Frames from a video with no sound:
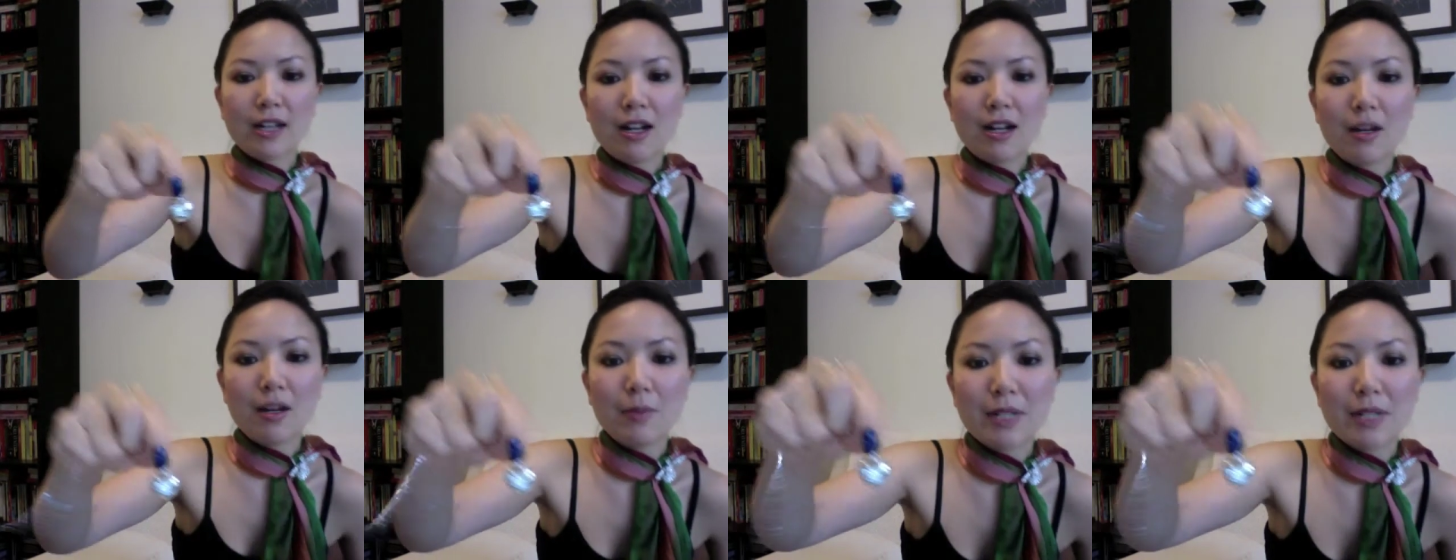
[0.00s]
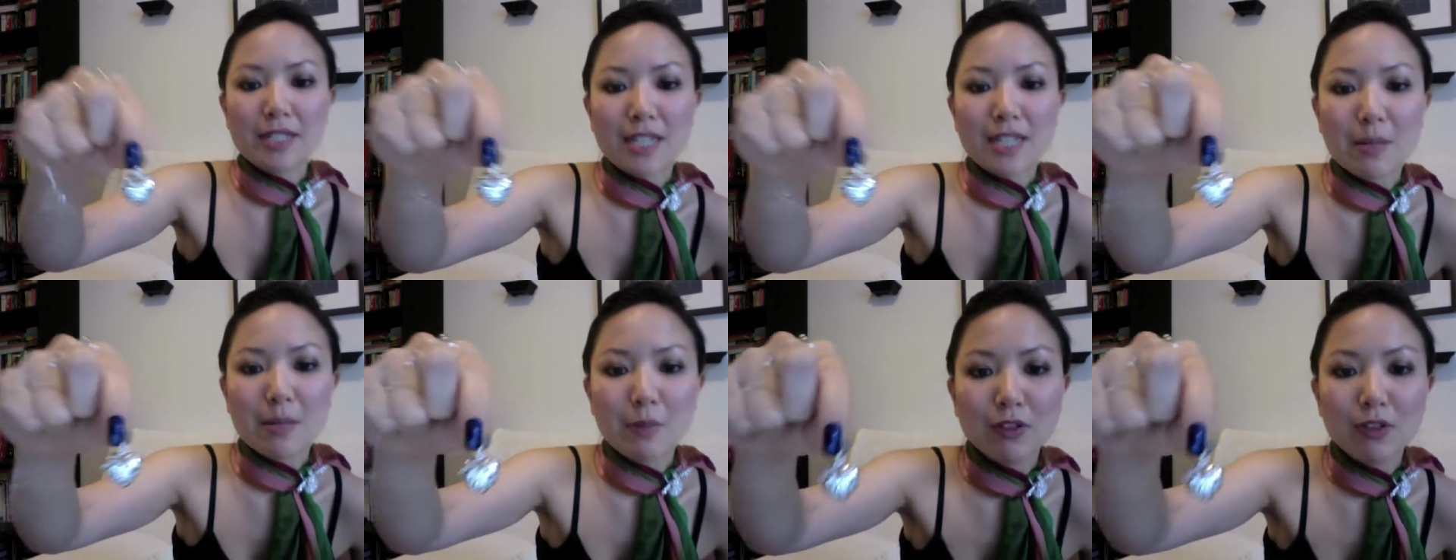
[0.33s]

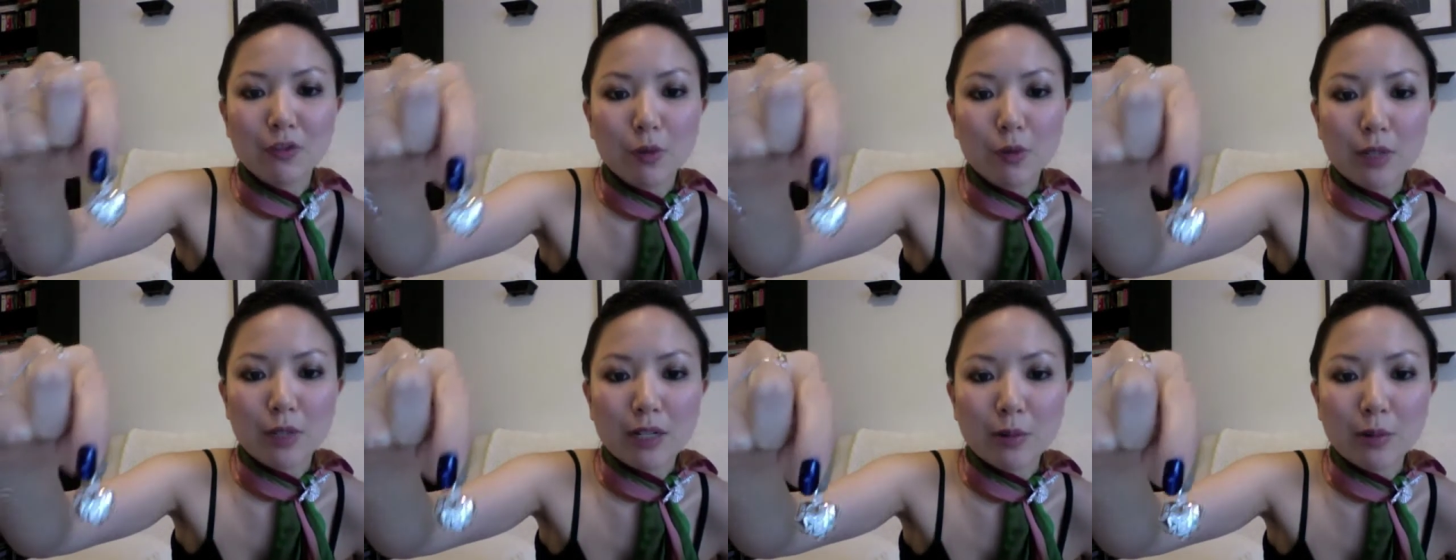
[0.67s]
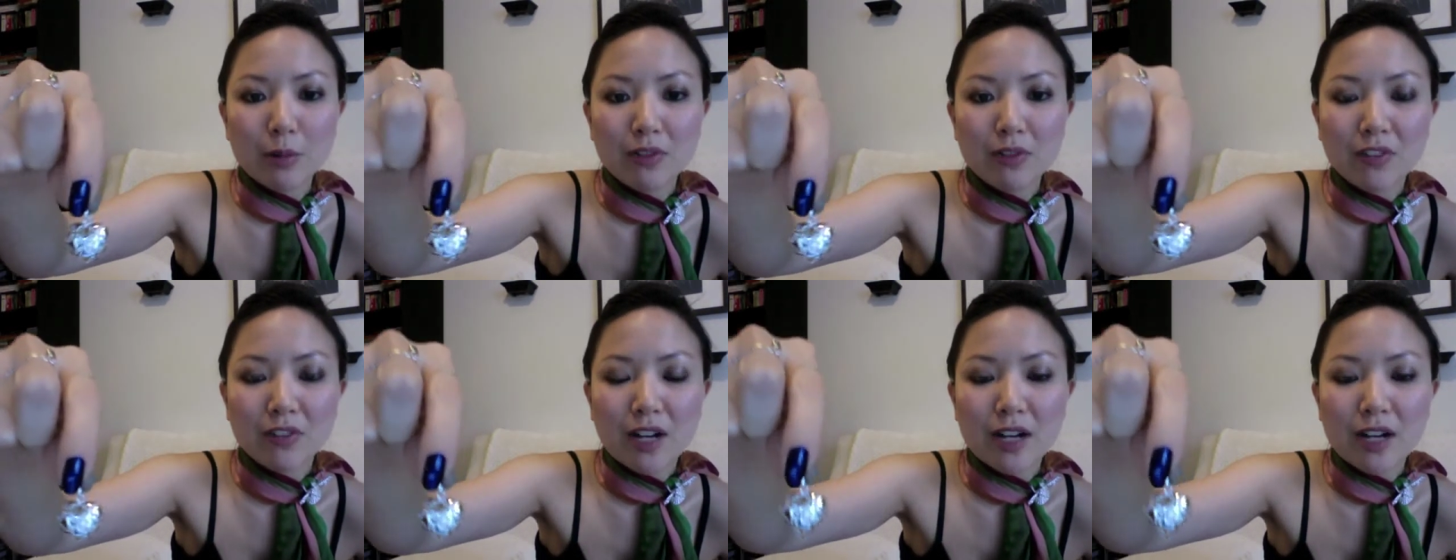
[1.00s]
example of what I would have
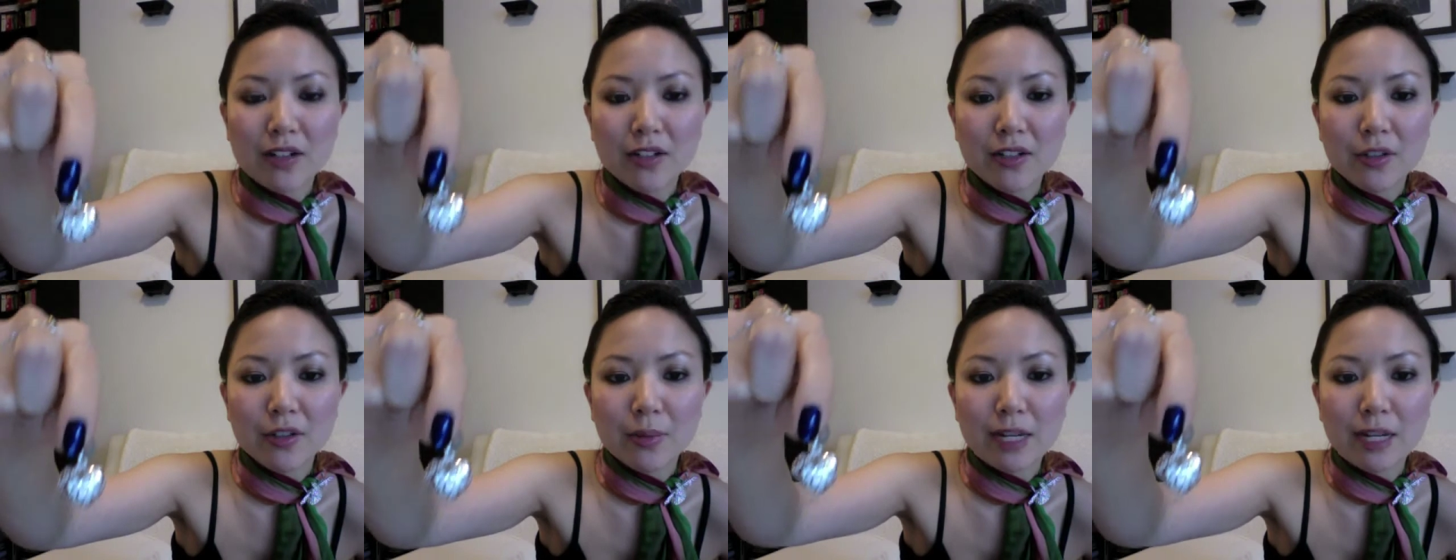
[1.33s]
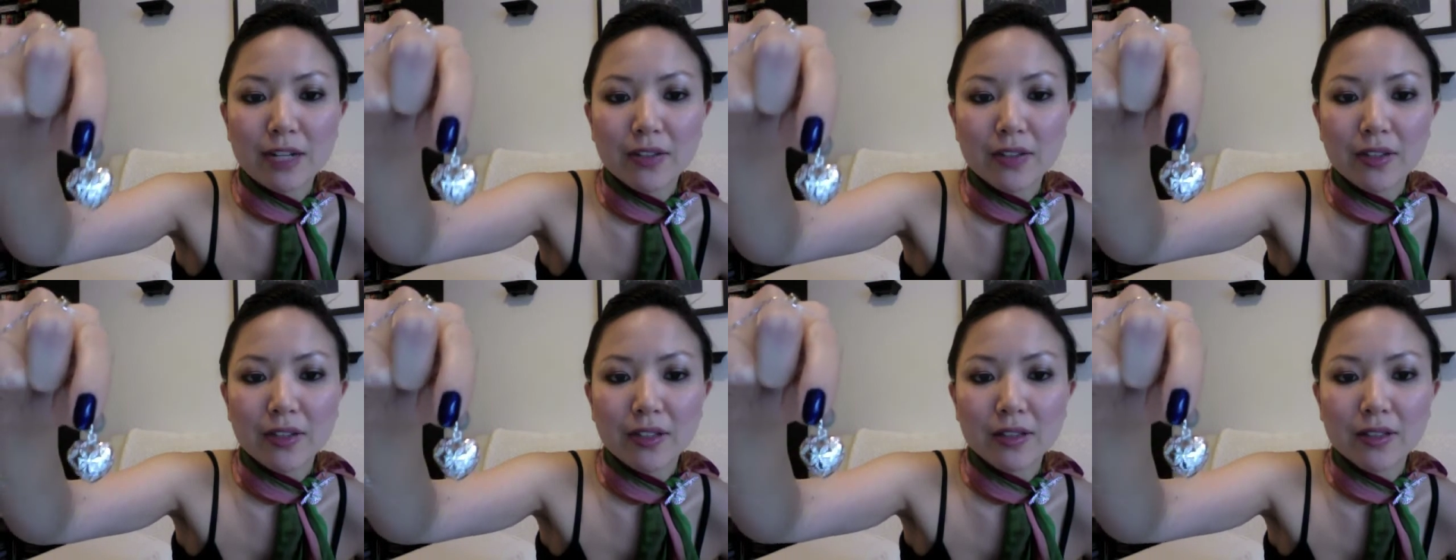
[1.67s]
gotten her back
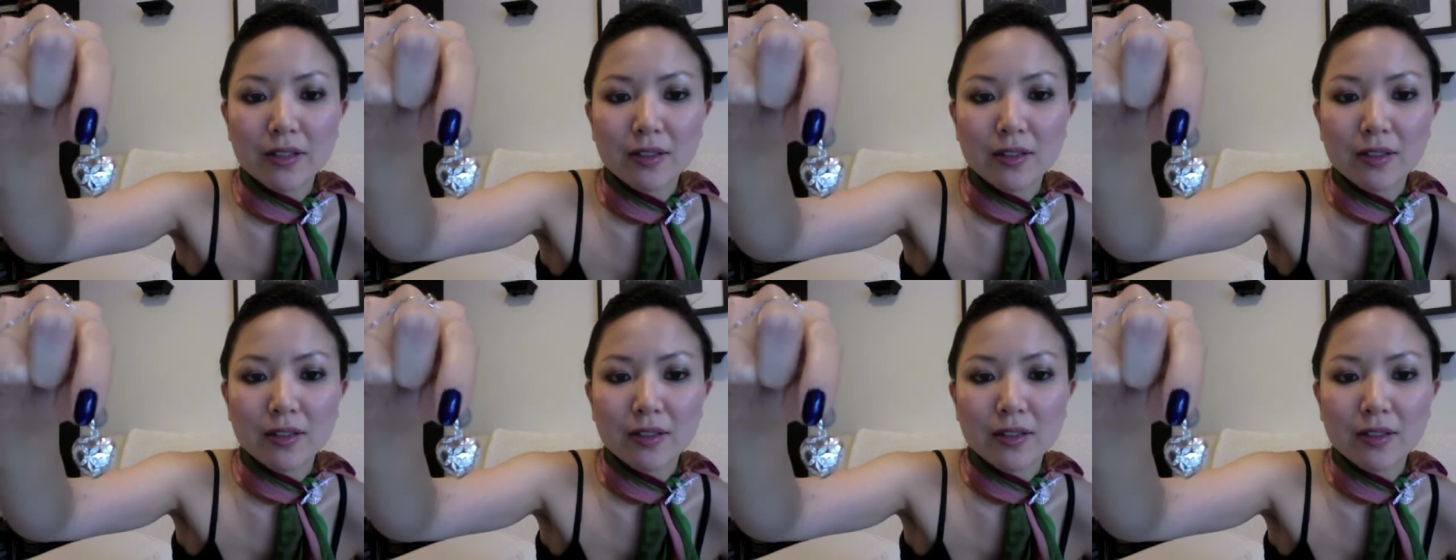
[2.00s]
then.